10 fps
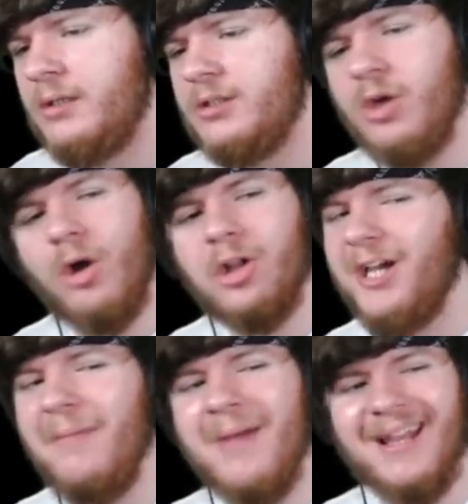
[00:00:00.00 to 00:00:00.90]
Don't look
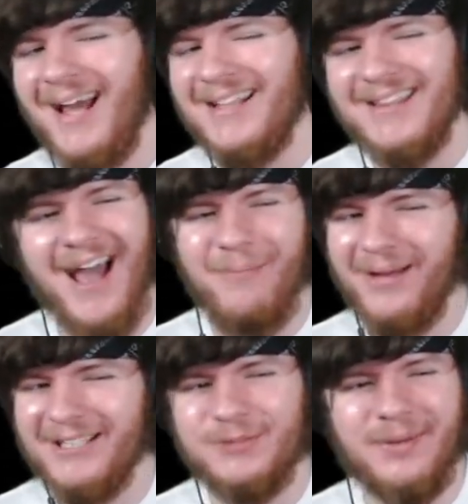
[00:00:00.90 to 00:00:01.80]
at me like that, why
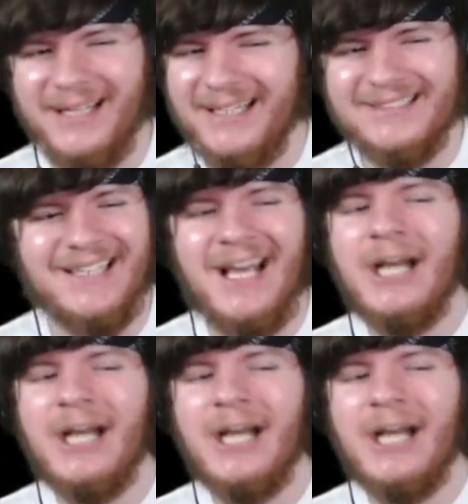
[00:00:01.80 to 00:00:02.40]
bitch, please.